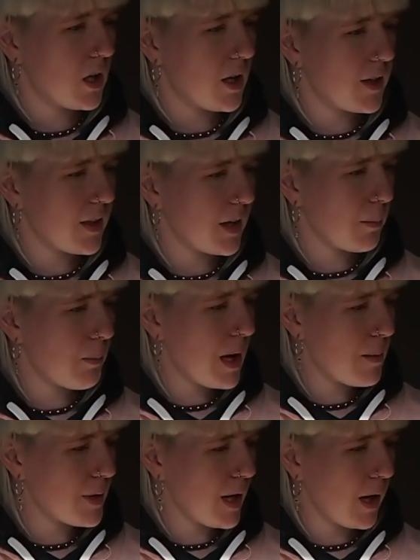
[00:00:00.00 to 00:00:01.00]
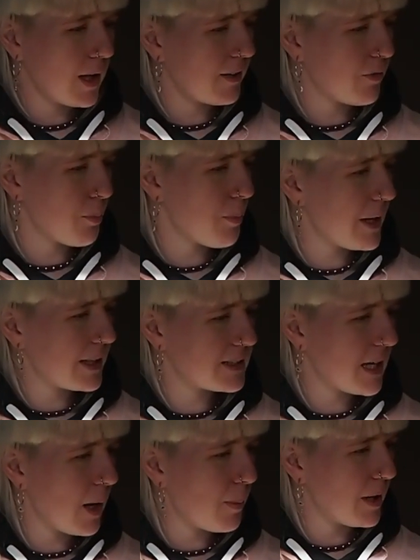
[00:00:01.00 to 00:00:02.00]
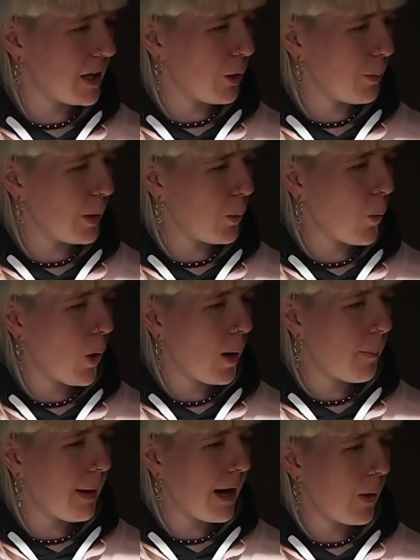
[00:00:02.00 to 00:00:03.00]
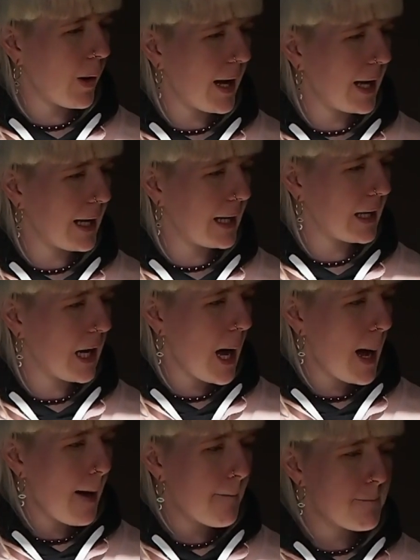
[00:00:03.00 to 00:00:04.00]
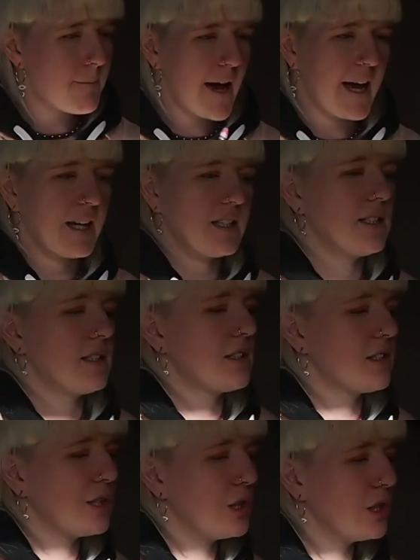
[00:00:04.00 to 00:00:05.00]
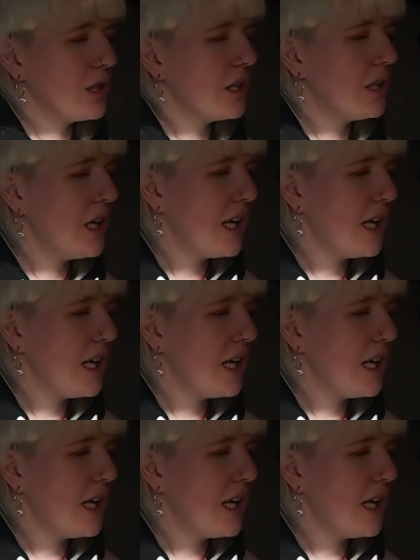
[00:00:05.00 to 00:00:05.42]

think maybe I'll even mix it up a little bit. What about a pencil?